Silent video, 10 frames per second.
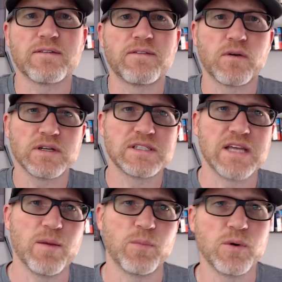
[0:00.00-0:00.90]
For
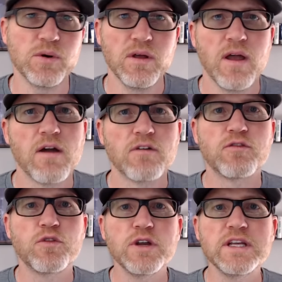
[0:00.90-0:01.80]
example,
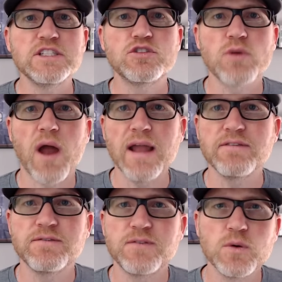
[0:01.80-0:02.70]

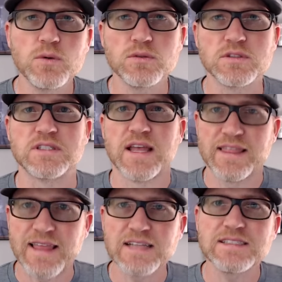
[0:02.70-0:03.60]
freeze-dried foods.
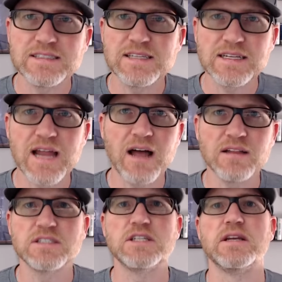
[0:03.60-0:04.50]
That's a
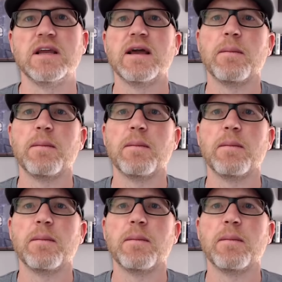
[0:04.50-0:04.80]
technology.